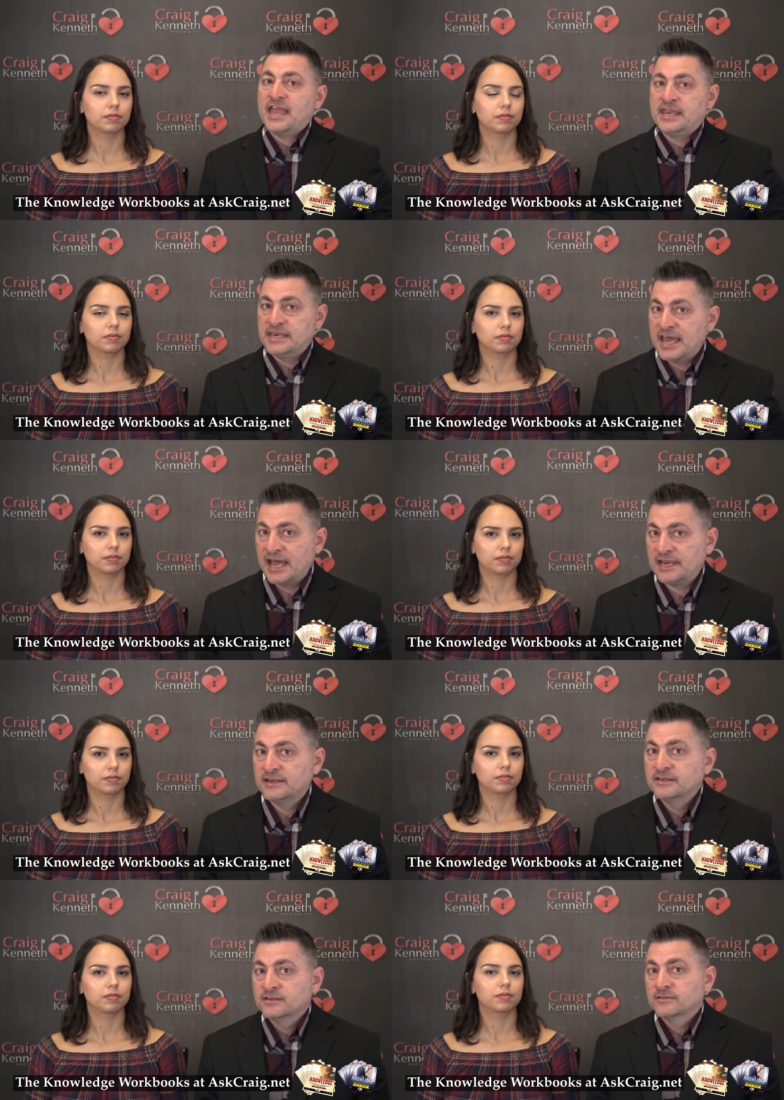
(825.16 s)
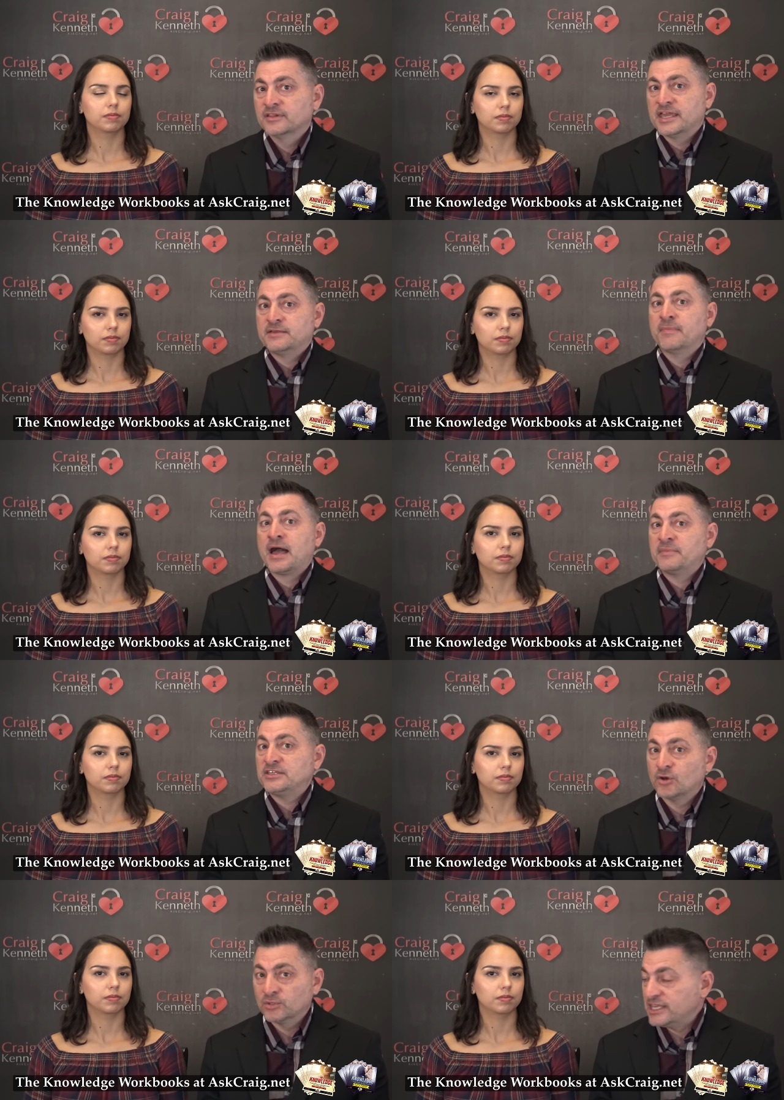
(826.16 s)
Speaker 1: and not like, mommy,
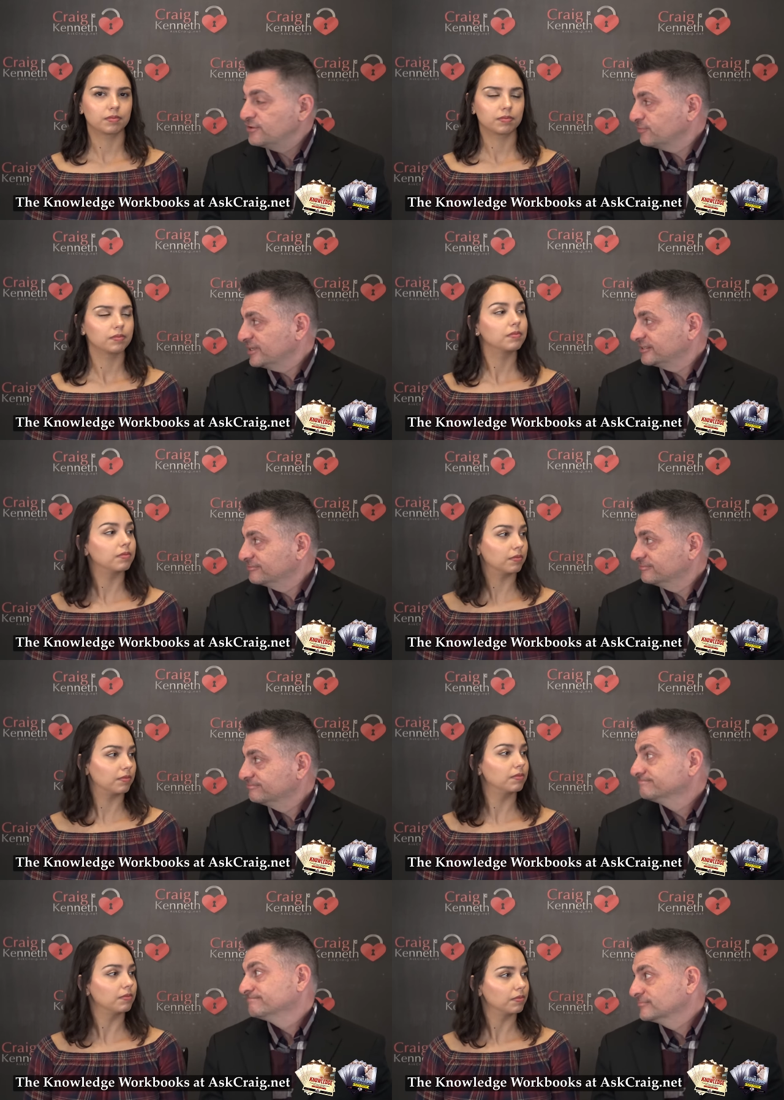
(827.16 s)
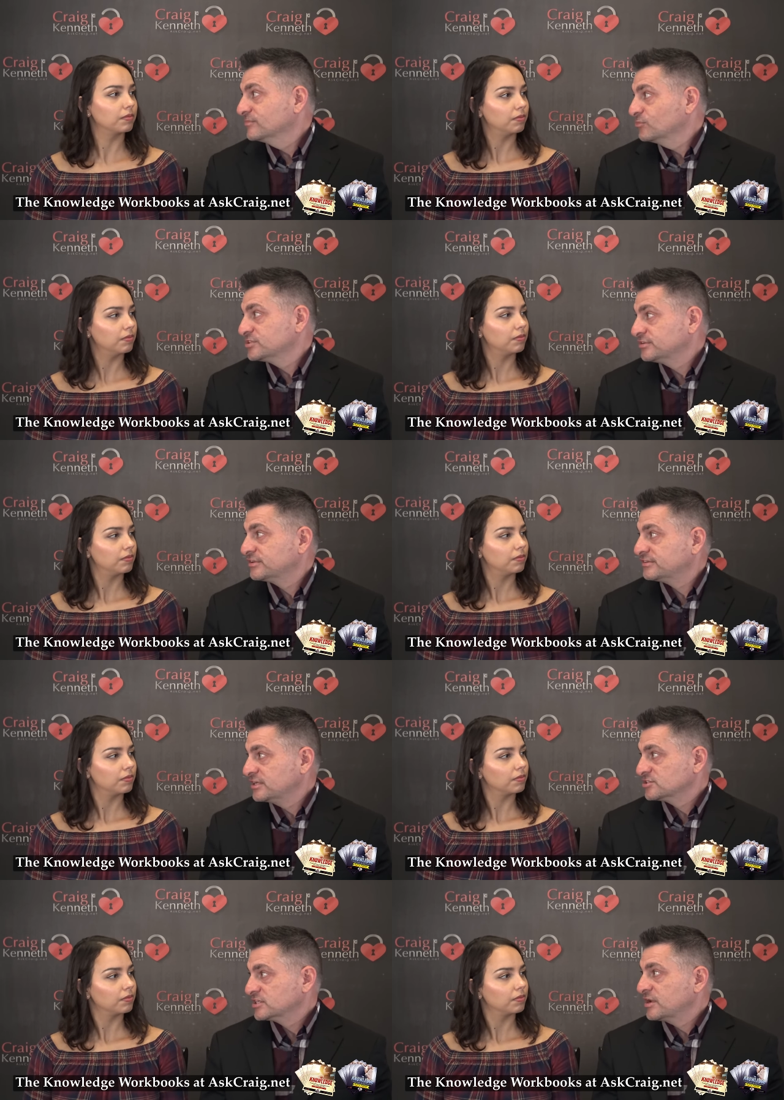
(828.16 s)
don't leave me, mm-hmm. which is
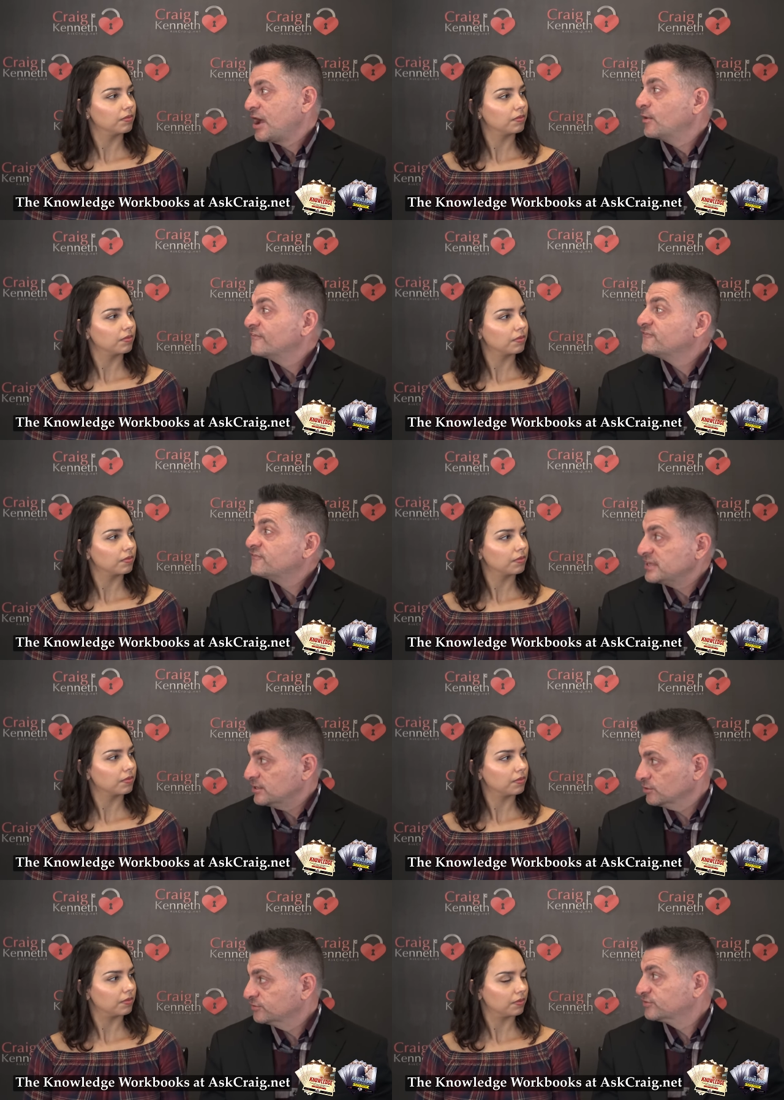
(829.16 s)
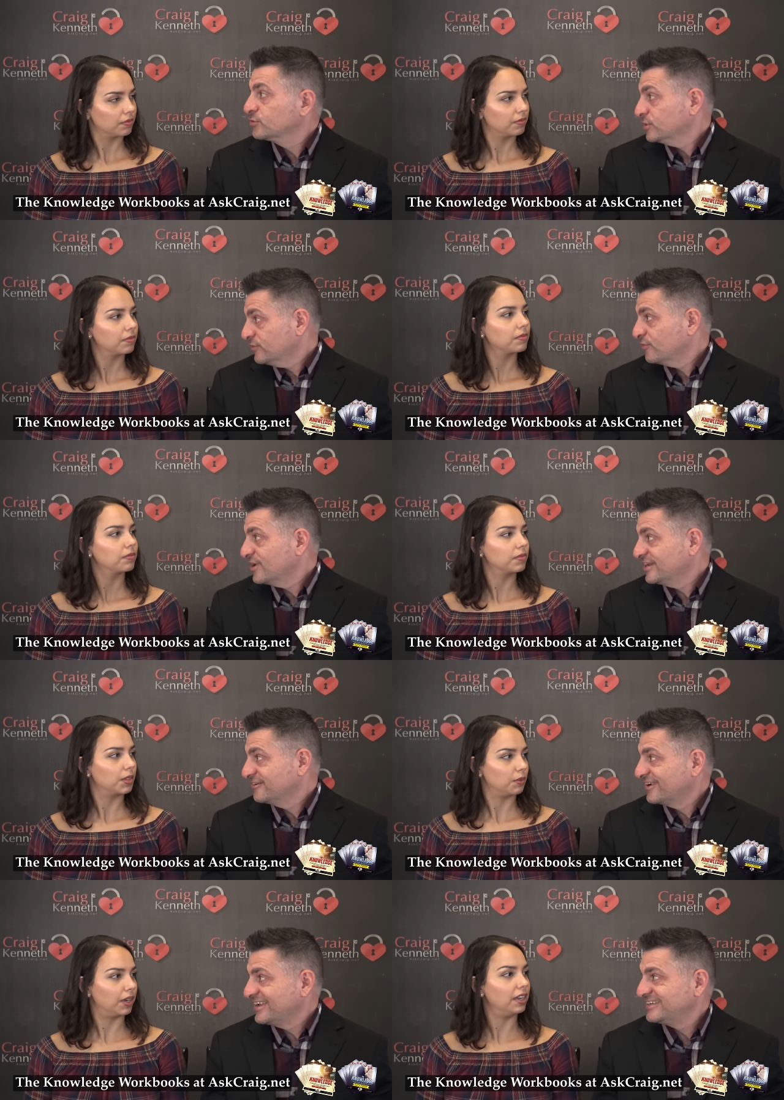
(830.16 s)
essentially how it feels to an avoidant,
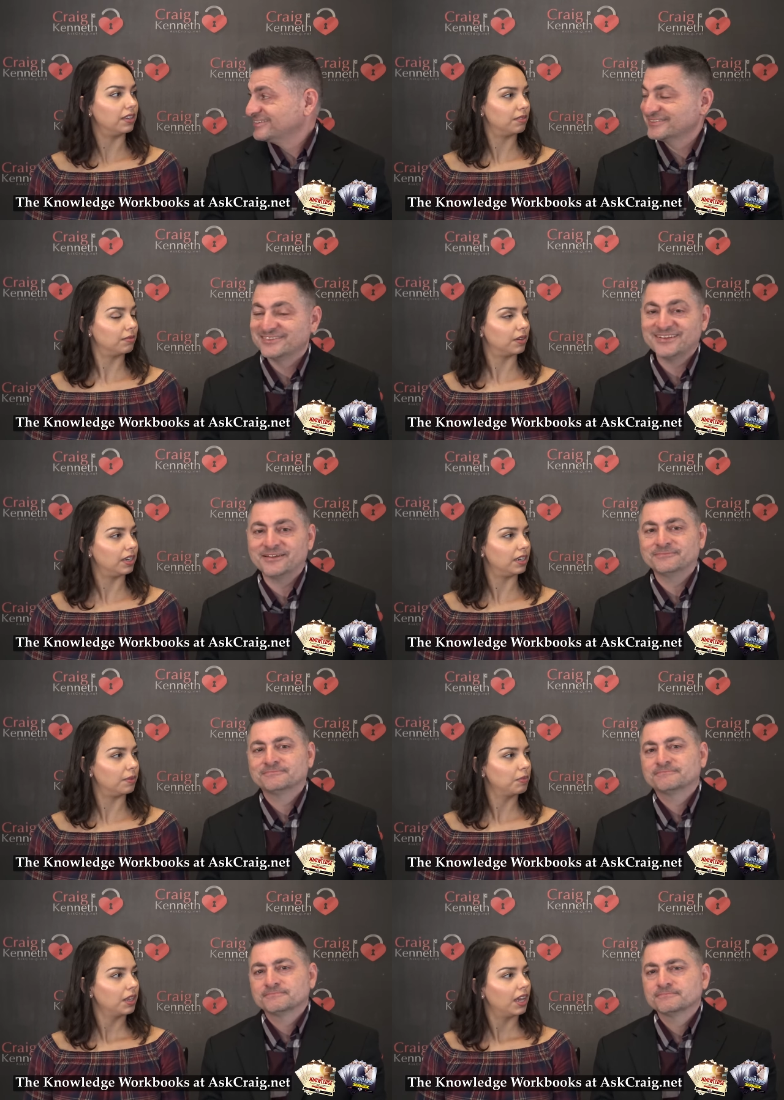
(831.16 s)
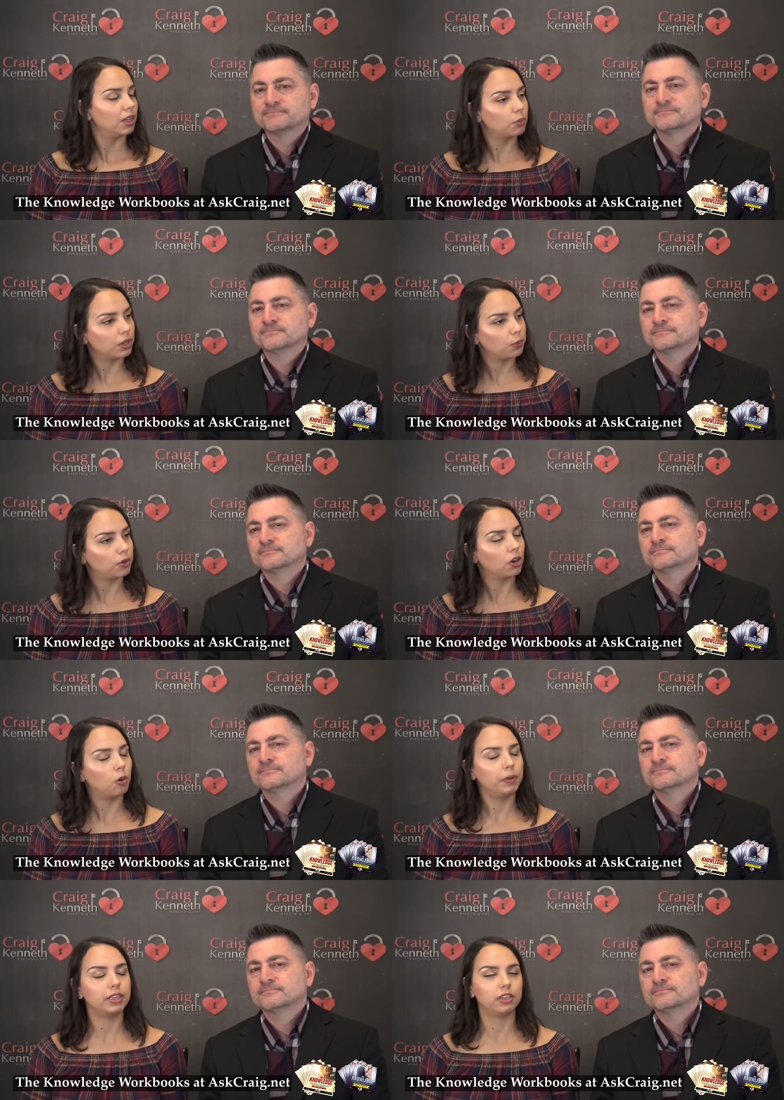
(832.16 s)
Speaker 2: right? Right, right. Yeah. And what we're
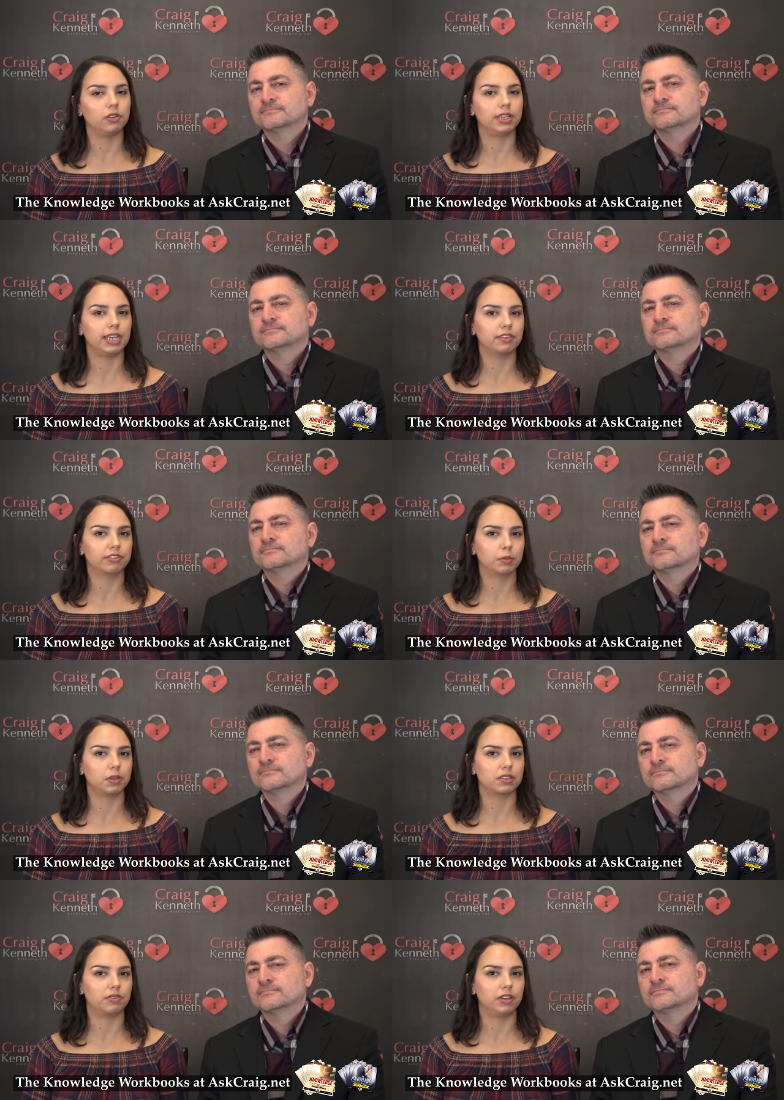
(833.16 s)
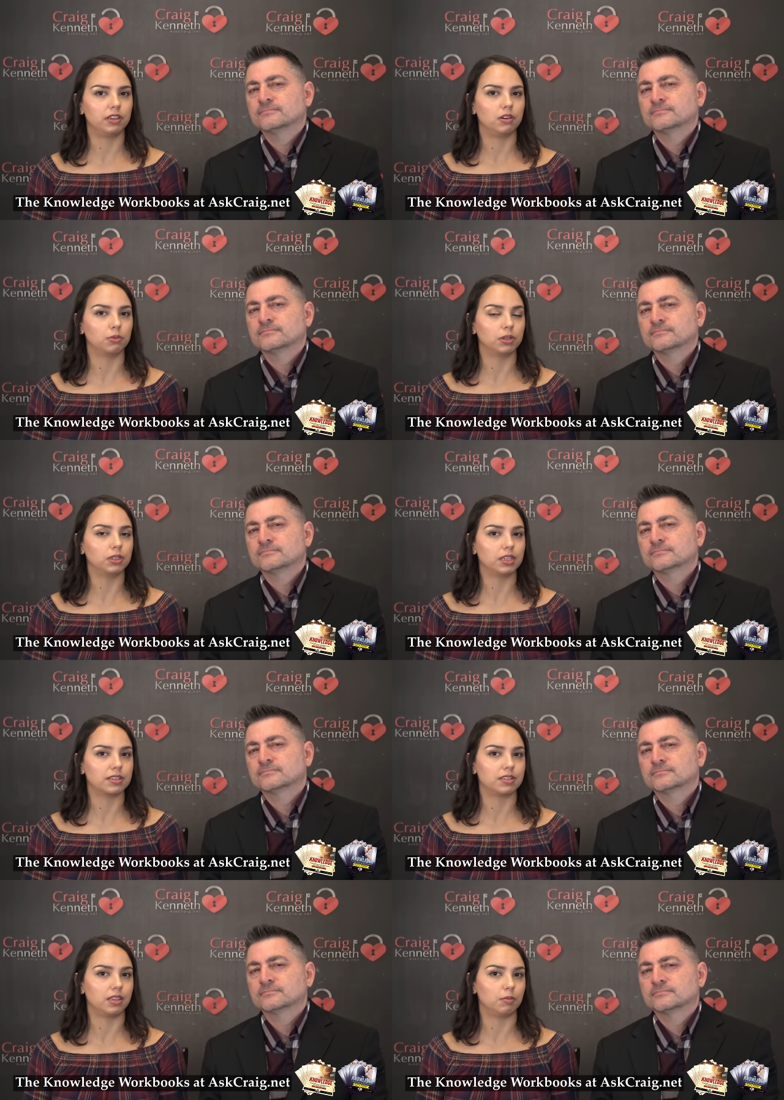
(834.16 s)
hoping that you gain from this video really
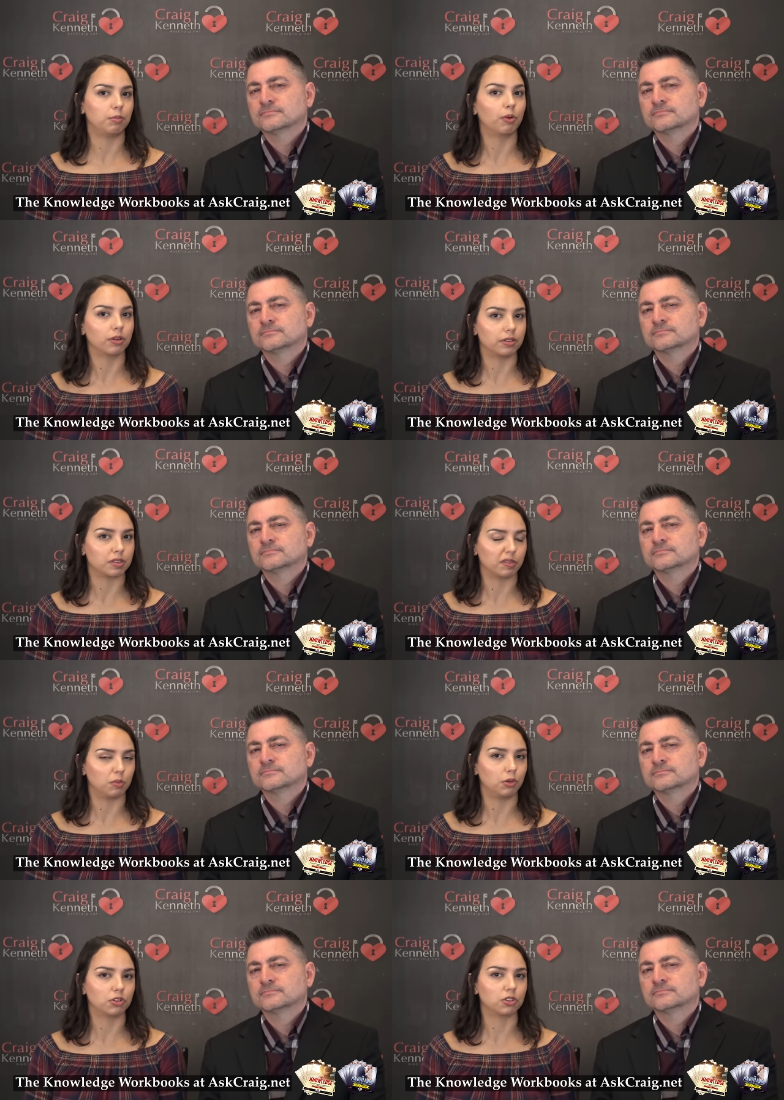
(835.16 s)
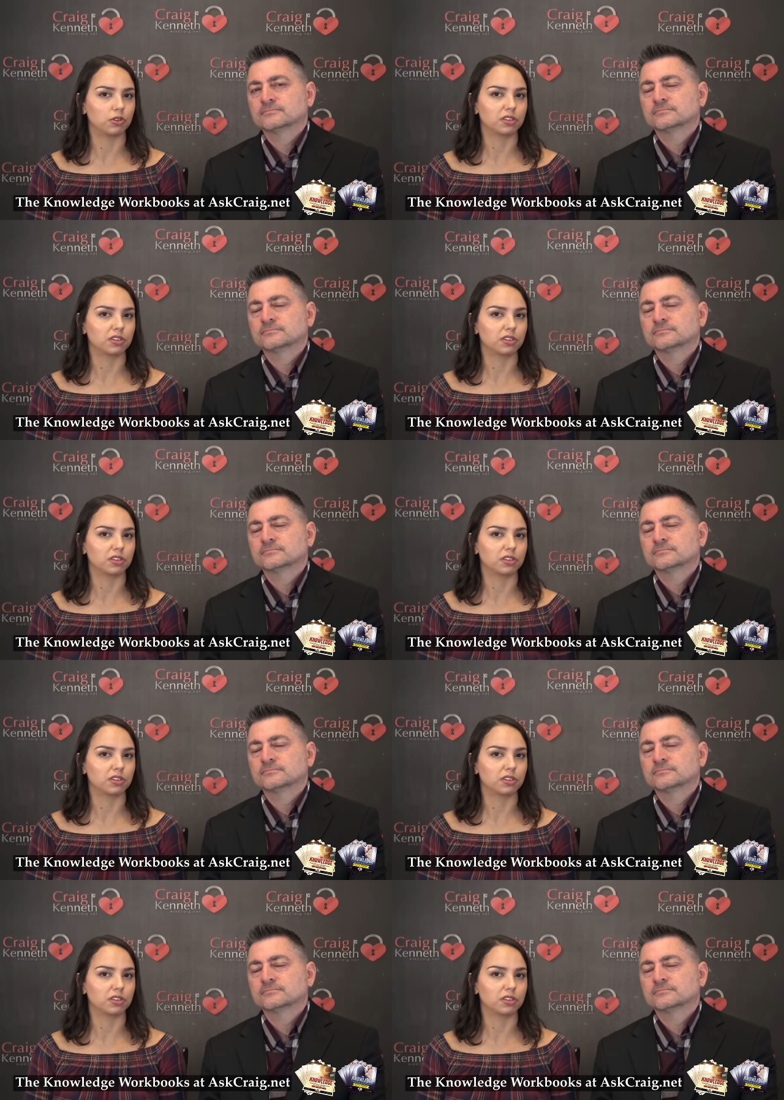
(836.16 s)
is the importance of emotional